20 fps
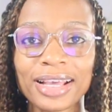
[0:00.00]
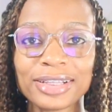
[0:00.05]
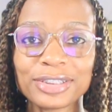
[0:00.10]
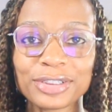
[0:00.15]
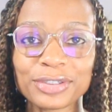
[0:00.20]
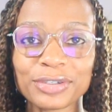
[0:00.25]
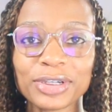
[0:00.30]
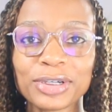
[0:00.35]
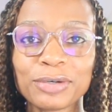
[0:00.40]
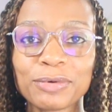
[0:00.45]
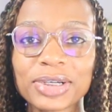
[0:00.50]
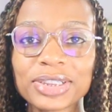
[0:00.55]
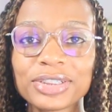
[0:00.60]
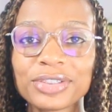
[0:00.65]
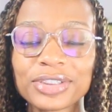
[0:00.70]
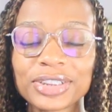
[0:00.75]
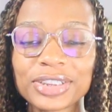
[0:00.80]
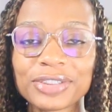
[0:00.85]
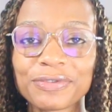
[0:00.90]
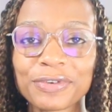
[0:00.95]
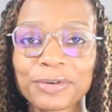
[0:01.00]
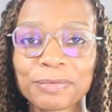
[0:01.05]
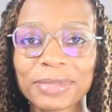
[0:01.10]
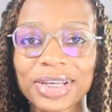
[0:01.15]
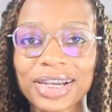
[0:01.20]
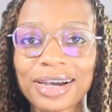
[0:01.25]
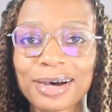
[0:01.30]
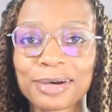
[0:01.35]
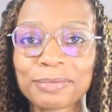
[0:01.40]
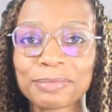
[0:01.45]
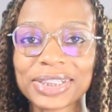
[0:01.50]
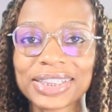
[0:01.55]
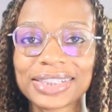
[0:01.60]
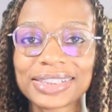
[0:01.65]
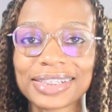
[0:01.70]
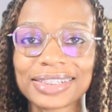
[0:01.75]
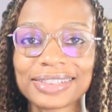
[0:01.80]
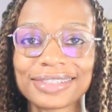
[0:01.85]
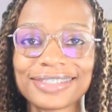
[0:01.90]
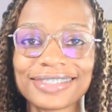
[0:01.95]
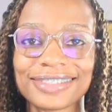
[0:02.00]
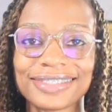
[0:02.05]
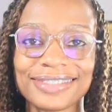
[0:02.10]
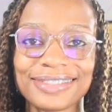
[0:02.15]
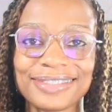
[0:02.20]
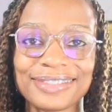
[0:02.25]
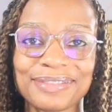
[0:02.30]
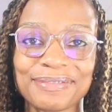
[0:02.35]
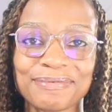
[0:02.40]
answering questions from the comment section.